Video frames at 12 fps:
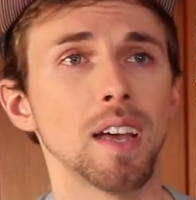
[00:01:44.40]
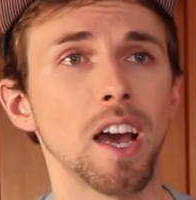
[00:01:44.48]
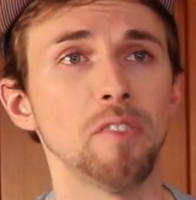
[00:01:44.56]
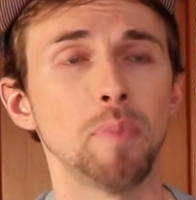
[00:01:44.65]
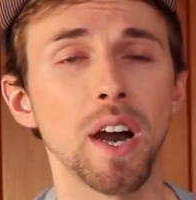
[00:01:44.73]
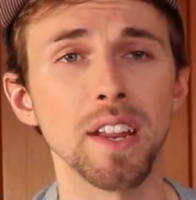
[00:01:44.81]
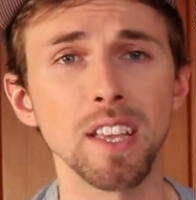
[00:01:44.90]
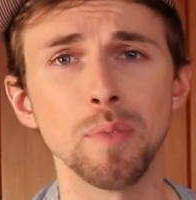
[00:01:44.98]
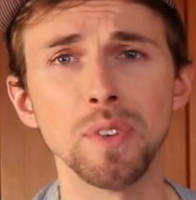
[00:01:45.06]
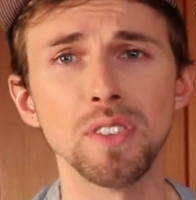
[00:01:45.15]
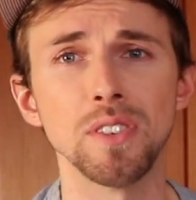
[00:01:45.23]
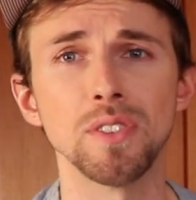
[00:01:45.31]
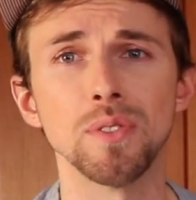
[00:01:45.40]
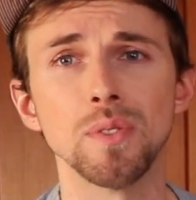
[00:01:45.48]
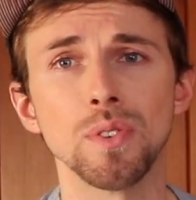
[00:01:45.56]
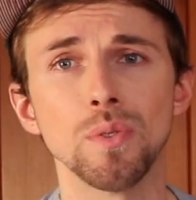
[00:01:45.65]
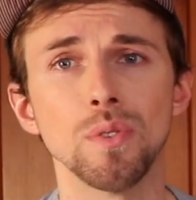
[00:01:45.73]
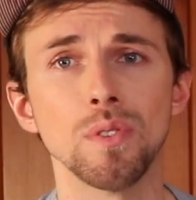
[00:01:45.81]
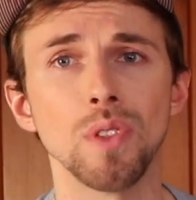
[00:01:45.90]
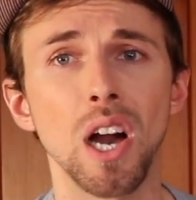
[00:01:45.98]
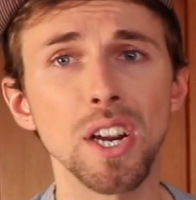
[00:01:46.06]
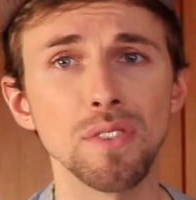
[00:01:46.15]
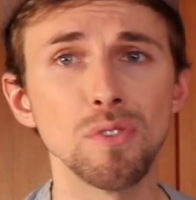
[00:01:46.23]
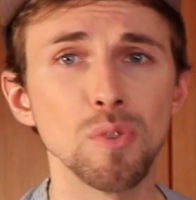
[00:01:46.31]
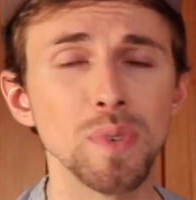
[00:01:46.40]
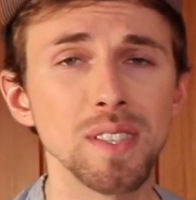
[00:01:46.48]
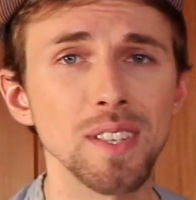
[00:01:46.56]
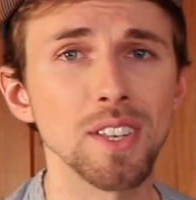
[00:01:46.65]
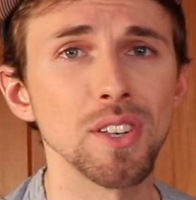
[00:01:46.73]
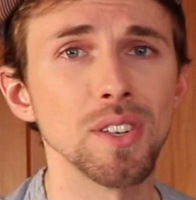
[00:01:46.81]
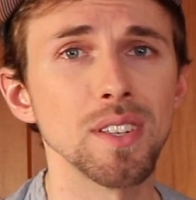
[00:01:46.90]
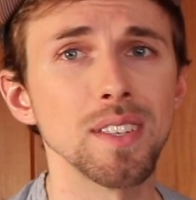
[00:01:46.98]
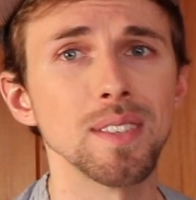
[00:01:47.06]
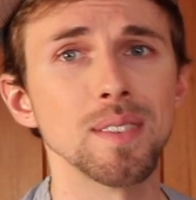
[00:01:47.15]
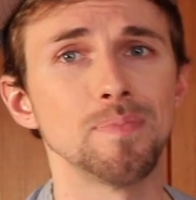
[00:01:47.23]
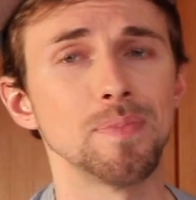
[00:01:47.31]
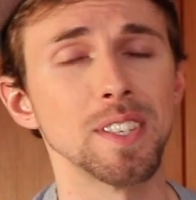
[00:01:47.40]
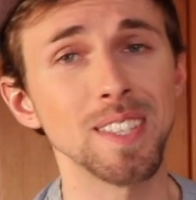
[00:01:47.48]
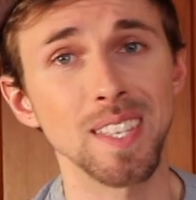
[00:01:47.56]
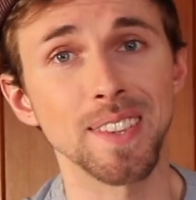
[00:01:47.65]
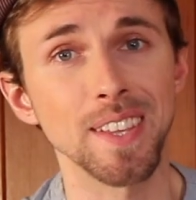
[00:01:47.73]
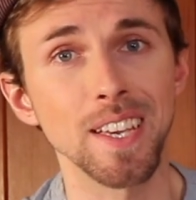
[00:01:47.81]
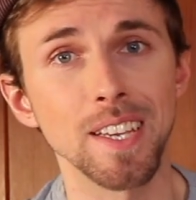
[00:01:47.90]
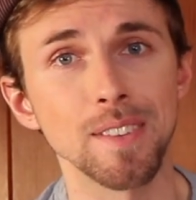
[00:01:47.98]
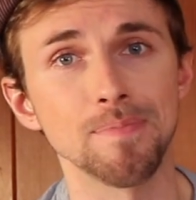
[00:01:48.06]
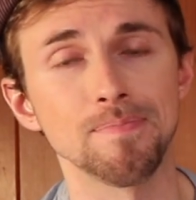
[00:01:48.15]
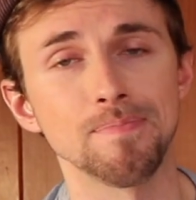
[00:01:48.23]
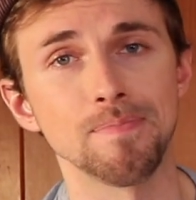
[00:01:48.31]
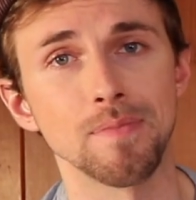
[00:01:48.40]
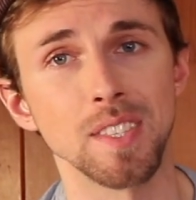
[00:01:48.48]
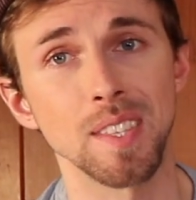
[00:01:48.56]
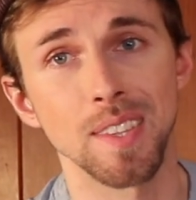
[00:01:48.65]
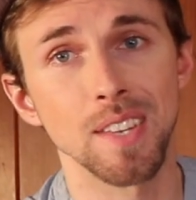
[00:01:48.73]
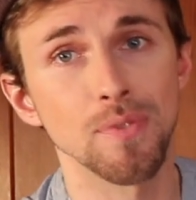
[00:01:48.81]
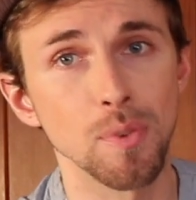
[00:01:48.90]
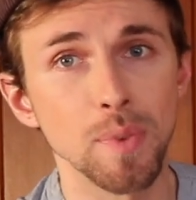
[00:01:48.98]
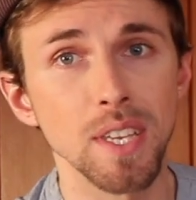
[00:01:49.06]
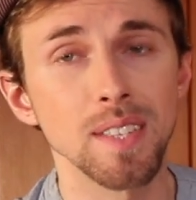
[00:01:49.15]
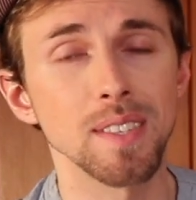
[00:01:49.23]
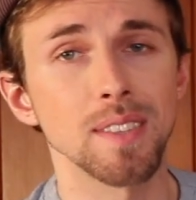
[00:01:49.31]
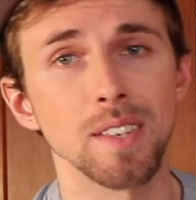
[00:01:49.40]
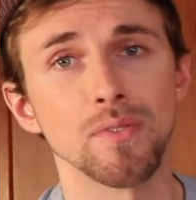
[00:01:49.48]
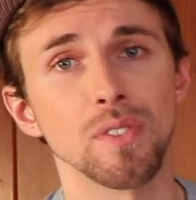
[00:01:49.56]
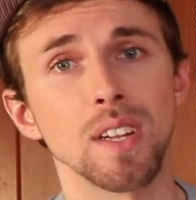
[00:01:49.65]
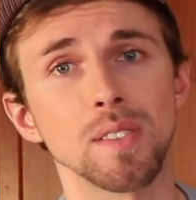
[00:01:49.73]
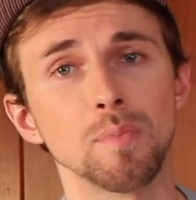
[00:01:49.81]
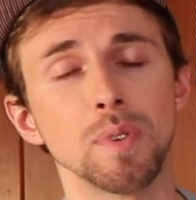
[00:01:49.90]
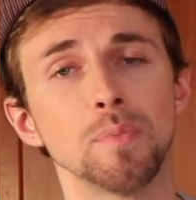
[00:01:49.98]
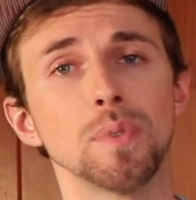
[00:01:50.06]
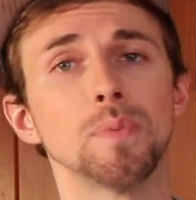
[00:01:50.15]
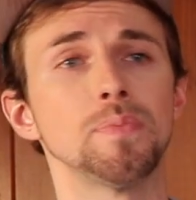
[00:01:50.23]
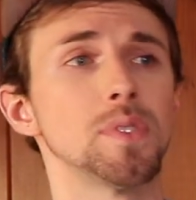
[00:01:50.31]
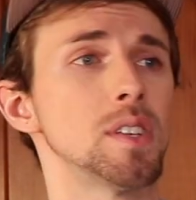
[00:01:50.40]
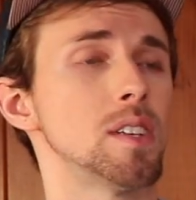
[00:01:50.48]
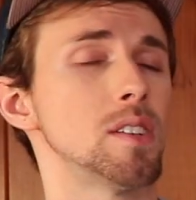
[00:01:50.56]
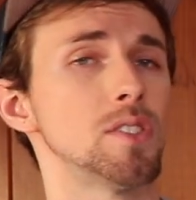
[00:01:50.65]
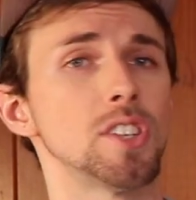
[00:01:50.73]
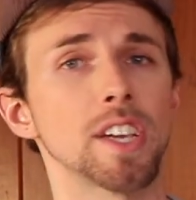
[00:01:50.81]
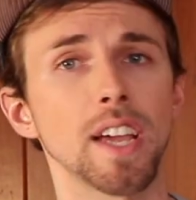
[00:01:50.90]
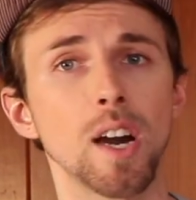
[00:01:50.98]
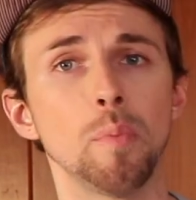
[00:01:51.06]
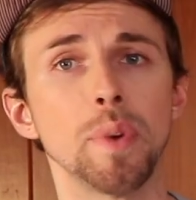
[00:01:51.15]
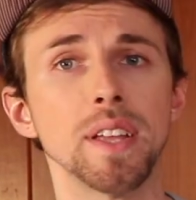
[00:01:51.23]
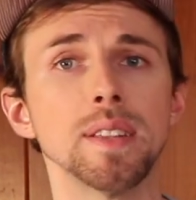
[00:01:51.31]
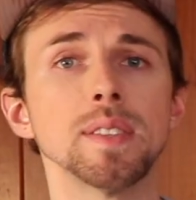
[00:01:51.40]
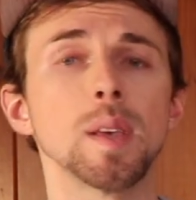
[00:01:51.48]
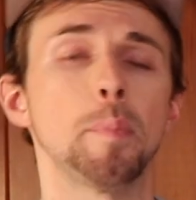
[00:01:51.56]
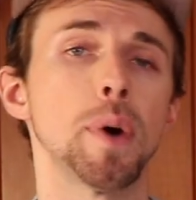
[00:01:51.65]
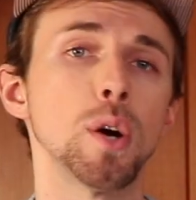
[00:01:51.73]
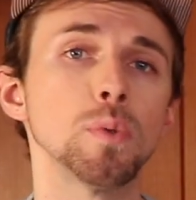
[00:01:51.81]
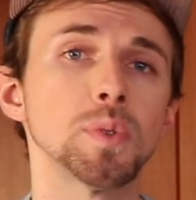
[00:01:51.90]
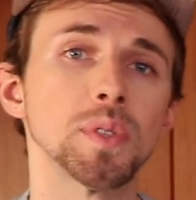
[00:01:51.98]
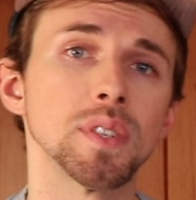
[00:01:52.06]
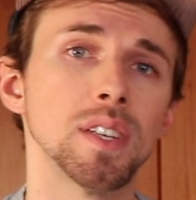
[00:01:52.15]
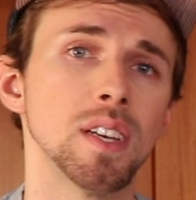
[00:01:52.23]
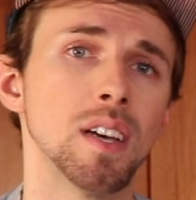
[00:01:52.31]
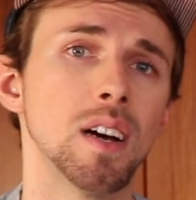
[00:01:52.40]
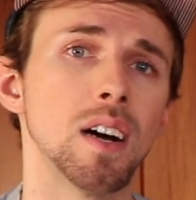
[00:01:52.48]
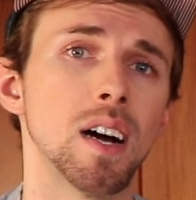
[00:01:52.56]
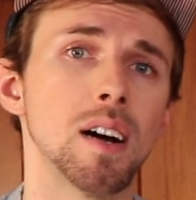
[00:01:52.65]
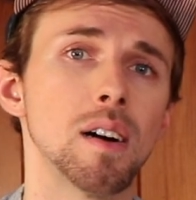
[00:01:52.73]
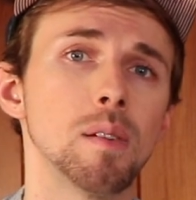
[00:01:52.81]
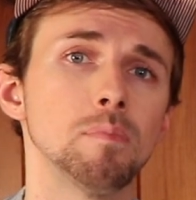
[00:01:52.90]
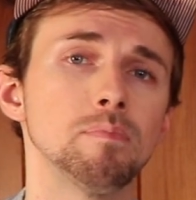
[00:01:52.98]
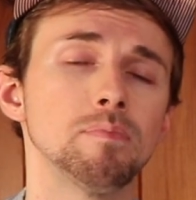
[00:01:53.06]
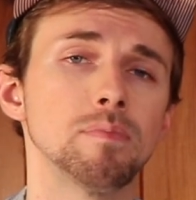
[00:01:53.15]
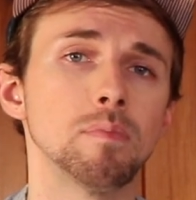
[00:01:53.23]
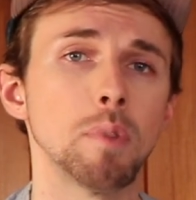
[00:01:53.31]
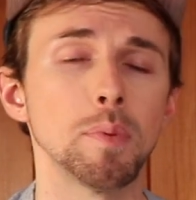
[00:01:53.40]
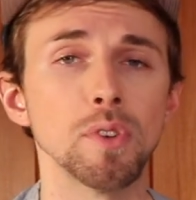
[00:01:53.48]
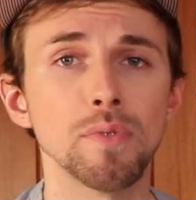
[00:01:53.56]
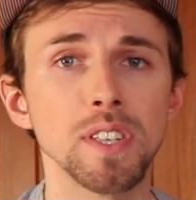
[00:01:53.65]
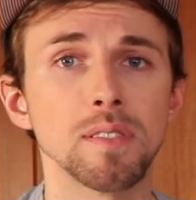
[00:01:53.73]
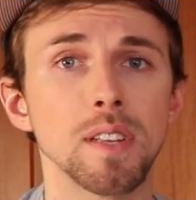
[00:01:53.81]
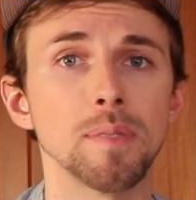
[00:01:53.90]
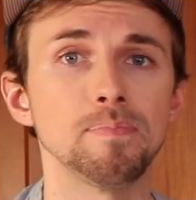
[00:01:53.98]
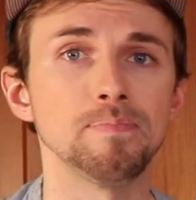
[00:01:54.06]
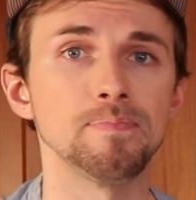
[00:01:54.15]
have body image issues or locker room insecurities, this is a thing. It's a thing for me, it's a thing for lots of people. Check out Ben's post, um, maybe you'll resonate.